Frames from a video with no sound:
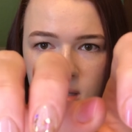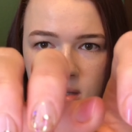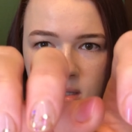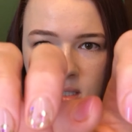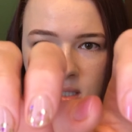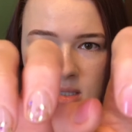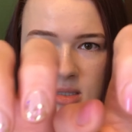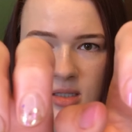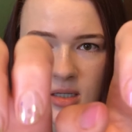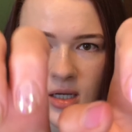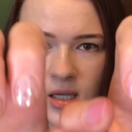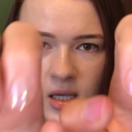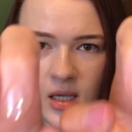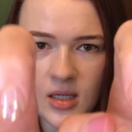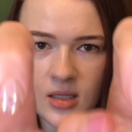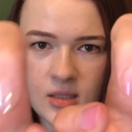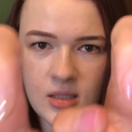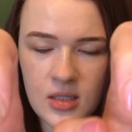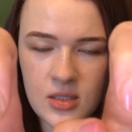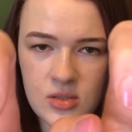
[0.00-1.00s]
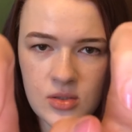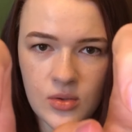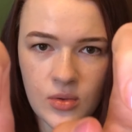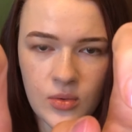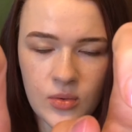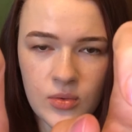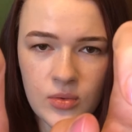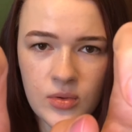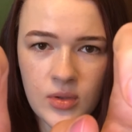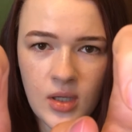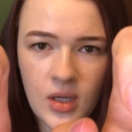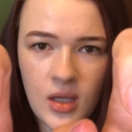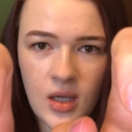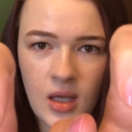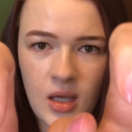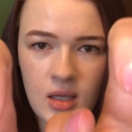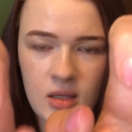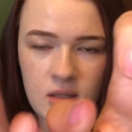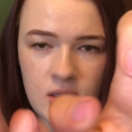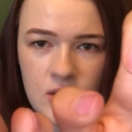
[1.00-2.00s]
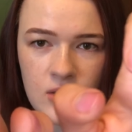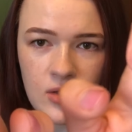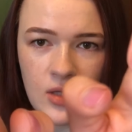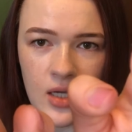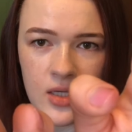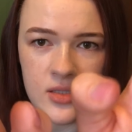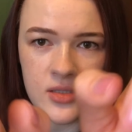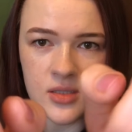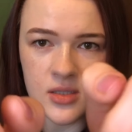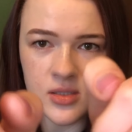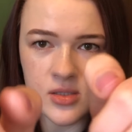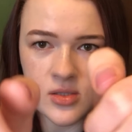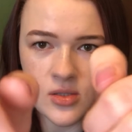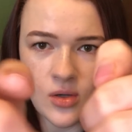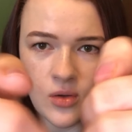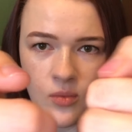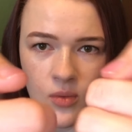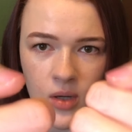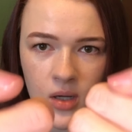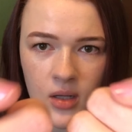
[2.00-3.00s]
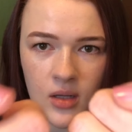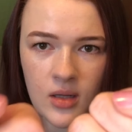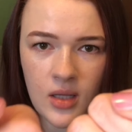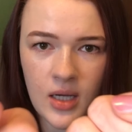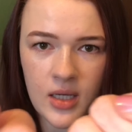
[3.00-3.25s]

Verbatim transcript: These are eight days old and they're lasting so well.